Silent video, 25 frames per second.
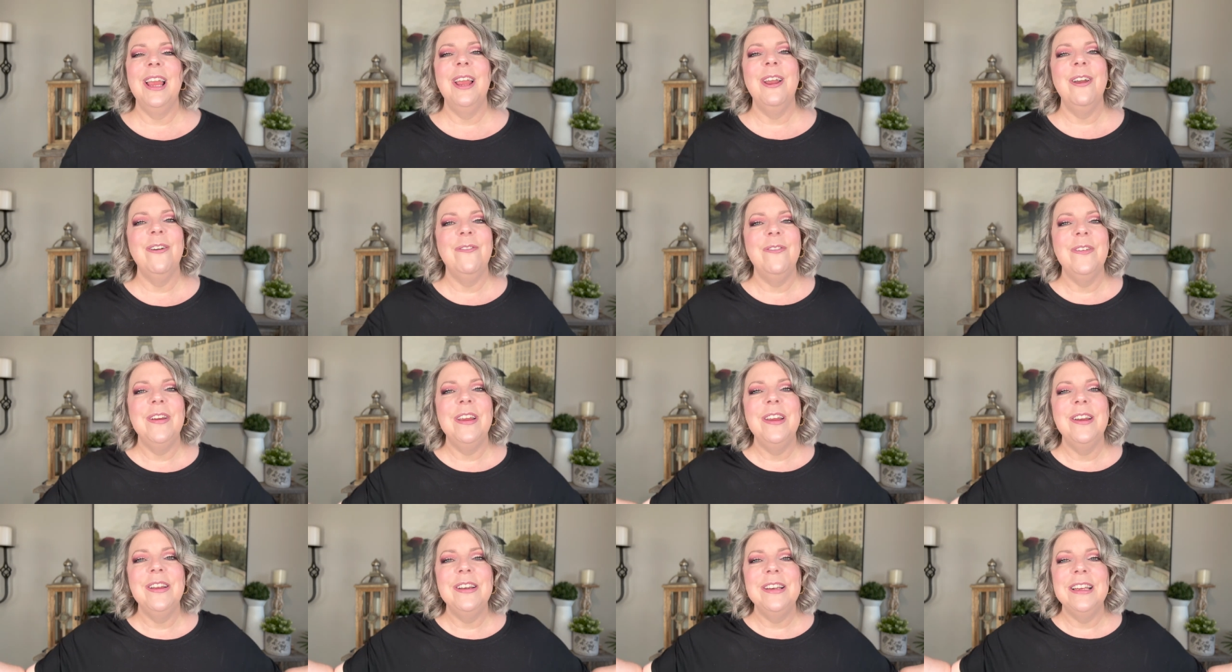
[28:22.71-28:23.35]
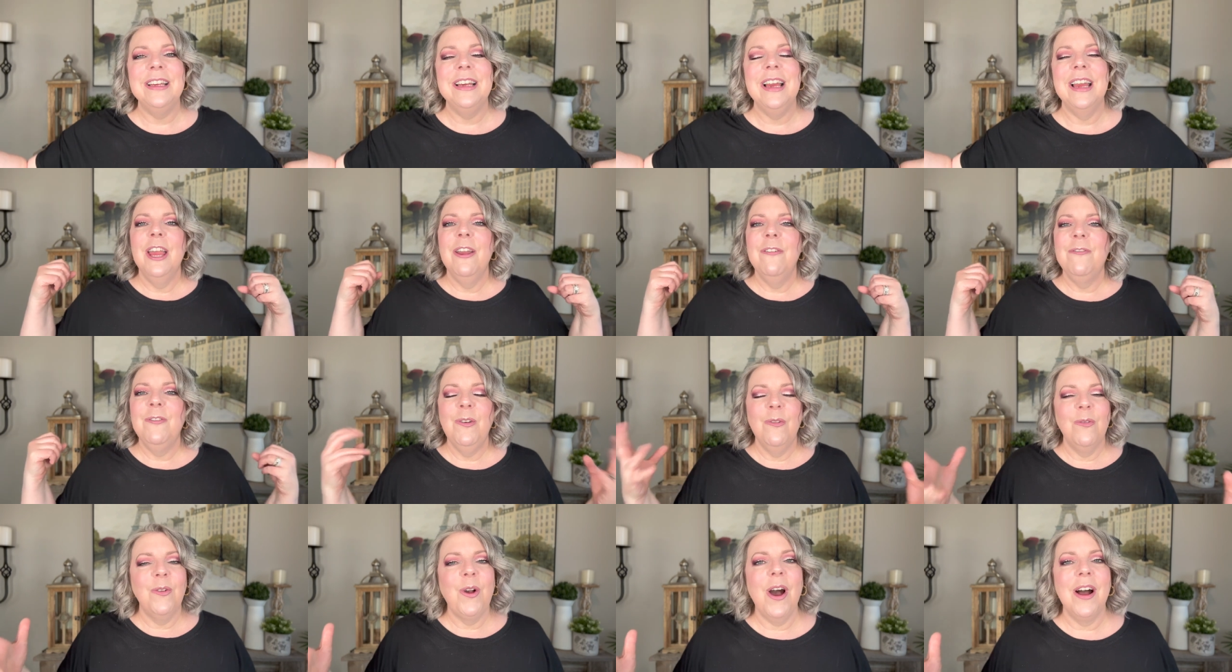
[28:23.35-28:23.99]
If you did,
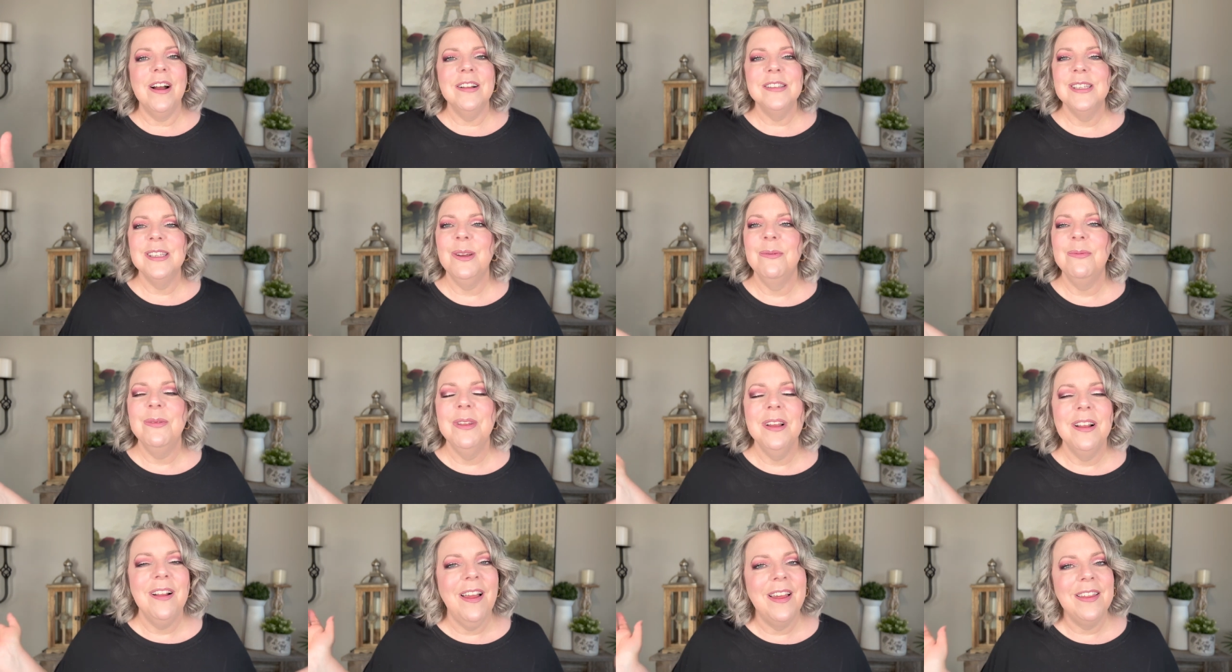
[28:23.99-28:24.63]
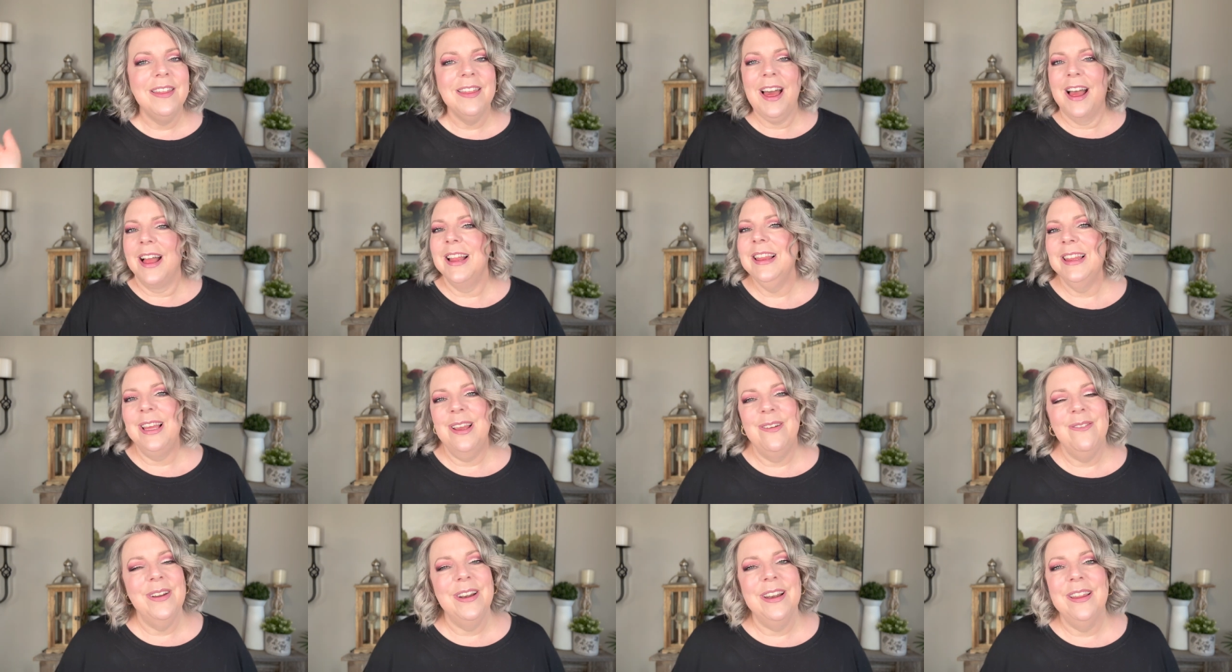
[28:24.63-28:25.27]
if you've got something like that,
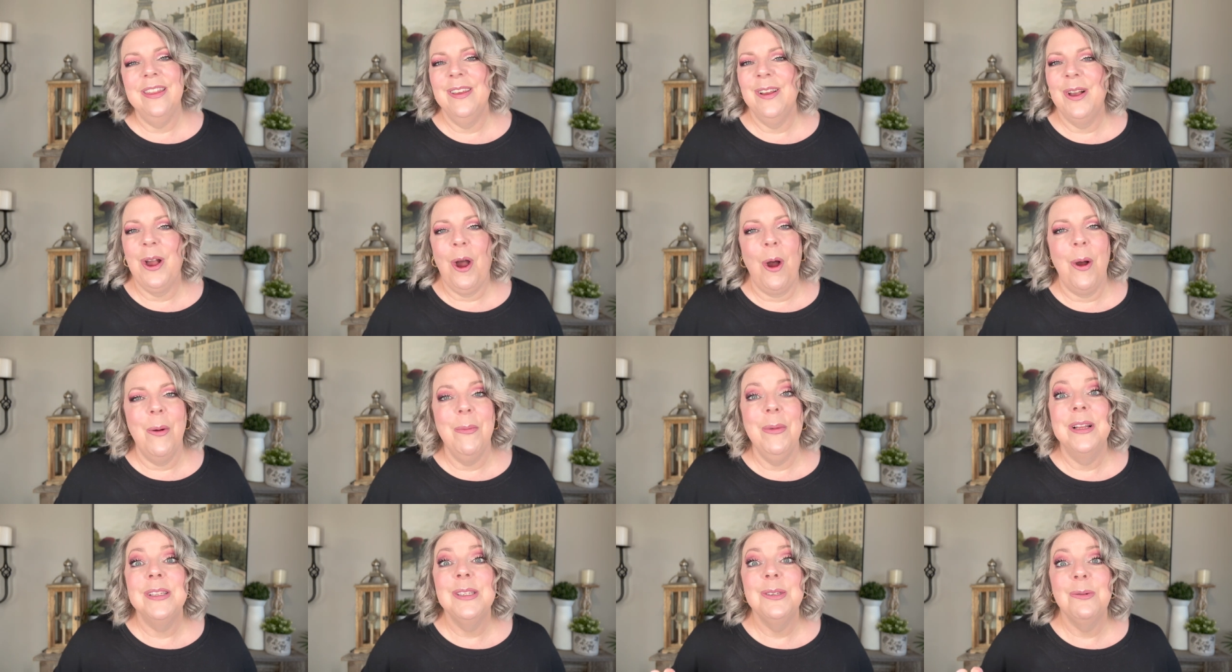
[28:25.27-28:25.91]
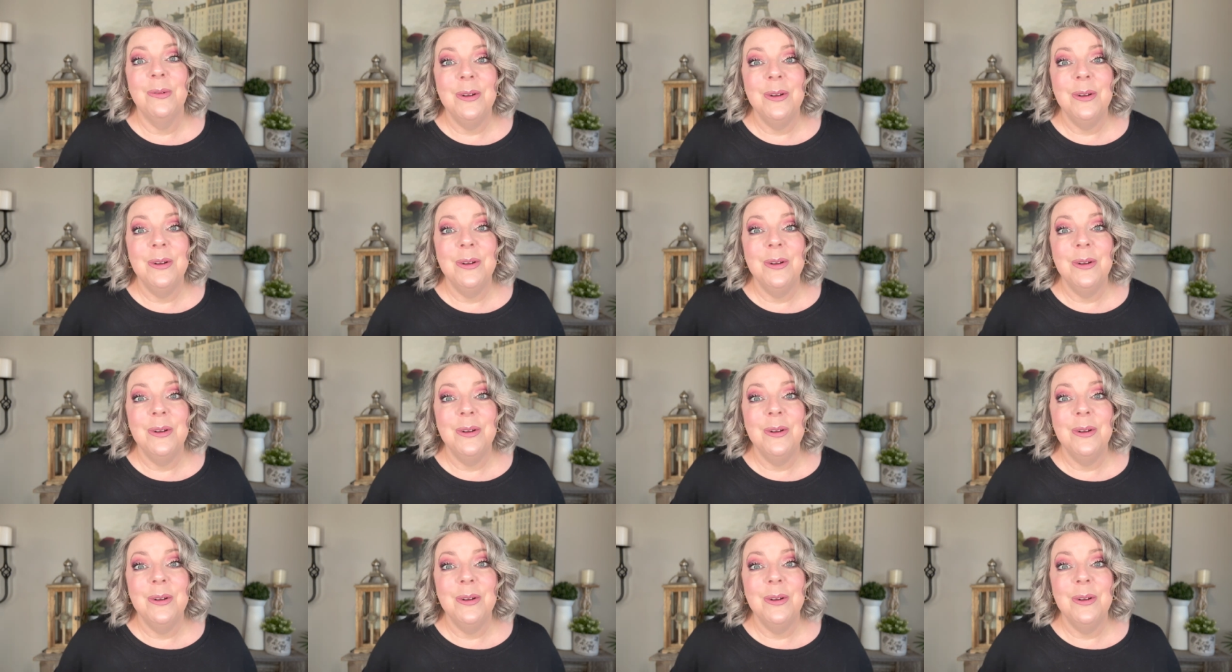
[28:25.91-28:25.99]
leave it in the comments.